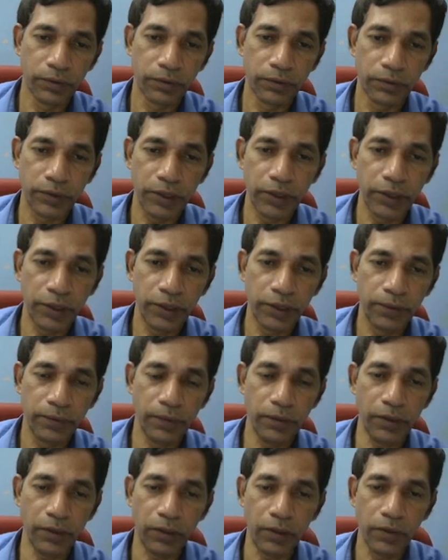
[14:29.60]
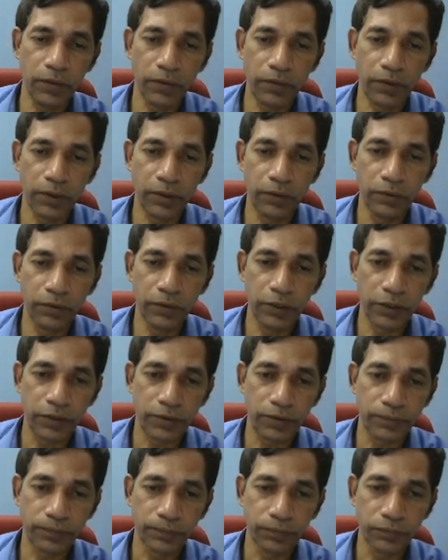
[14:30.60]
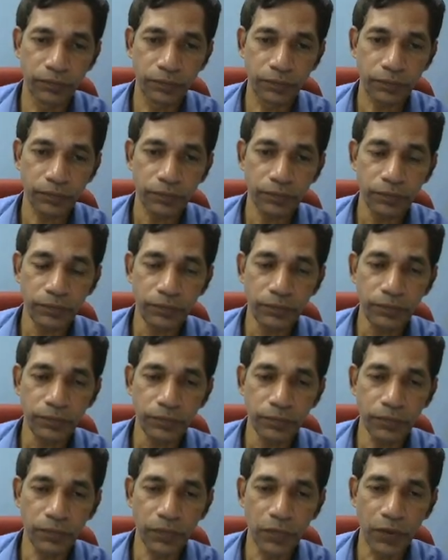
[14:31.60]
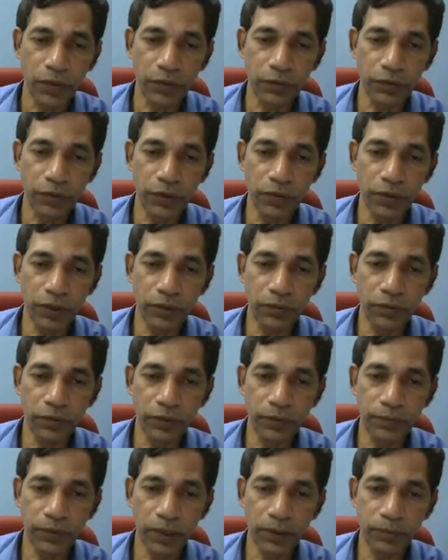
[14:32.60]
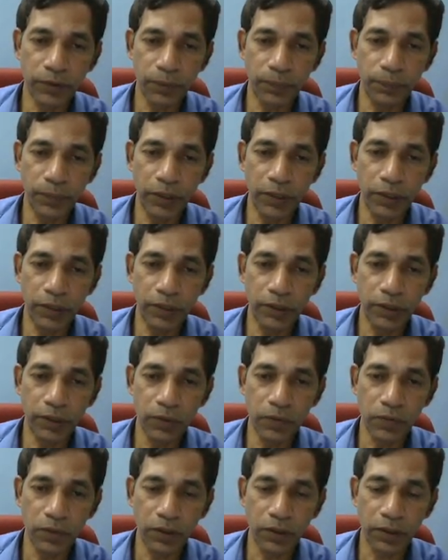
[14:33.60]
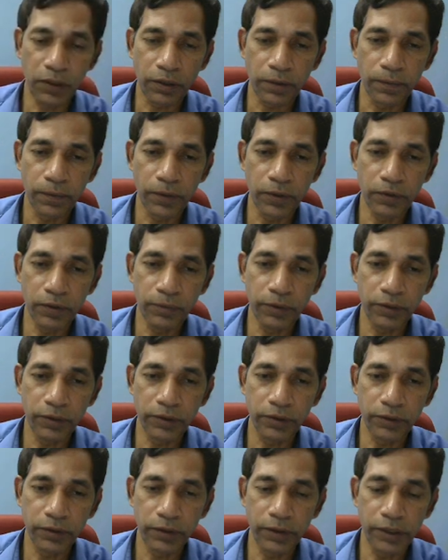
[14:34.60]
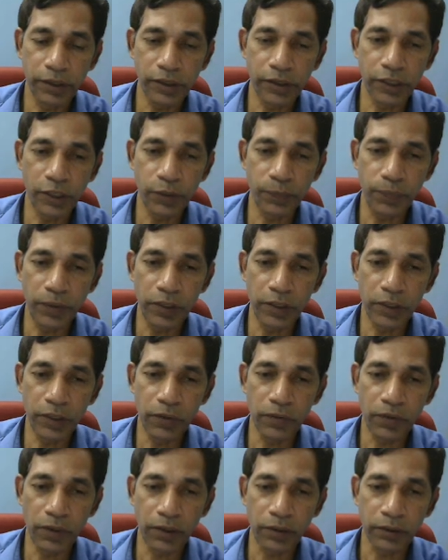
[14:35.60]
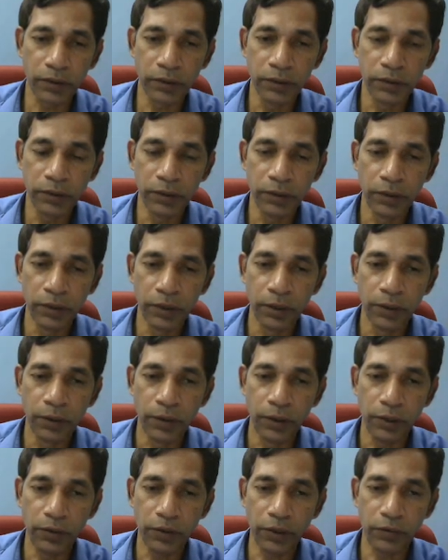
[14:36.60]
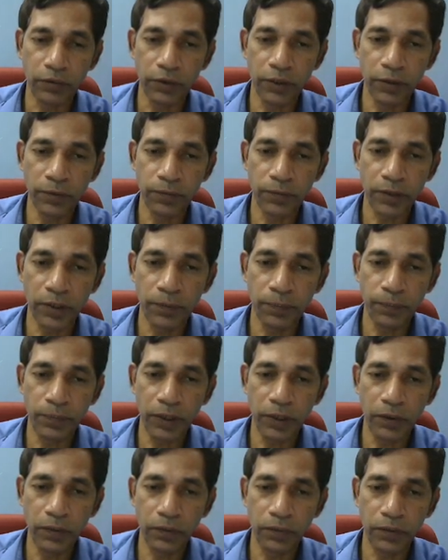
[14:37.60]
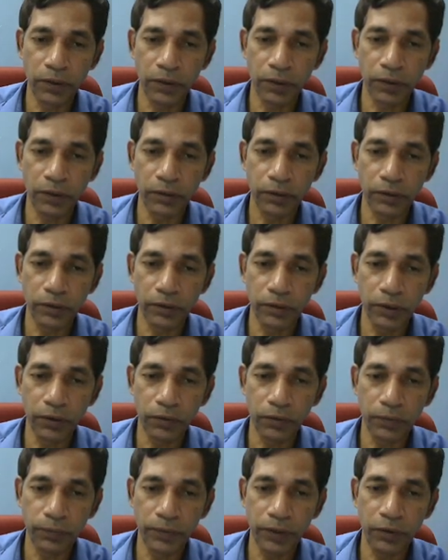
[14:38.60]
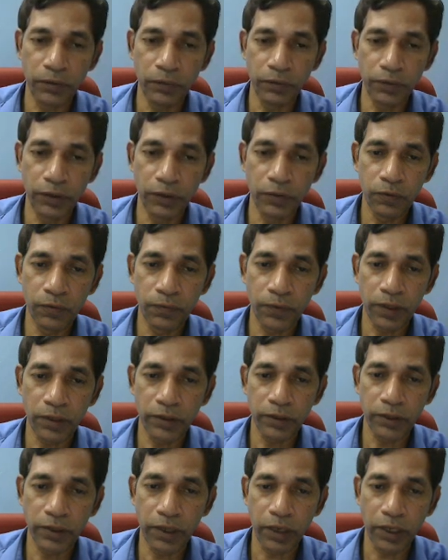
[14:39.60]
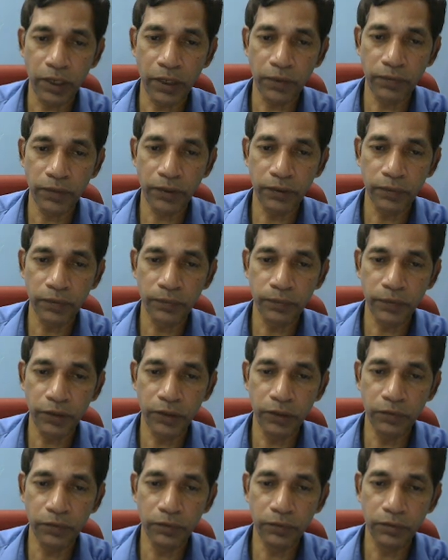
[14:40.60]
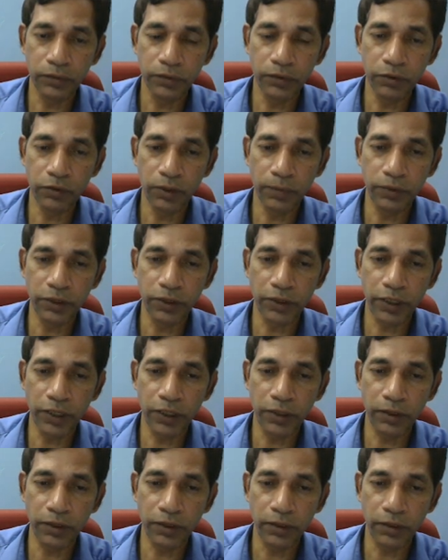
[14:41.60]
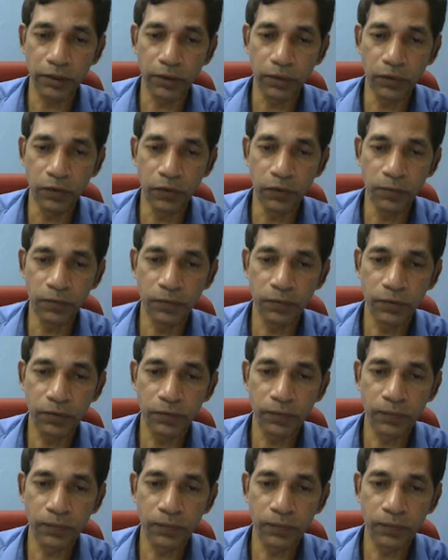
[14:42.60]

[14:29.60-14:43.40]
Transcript: see that how you can do this. So you are going from the P, Q, R. You have the three state P, Q, R. You are going from P to R, P to Q for the R1, Q. You have the loop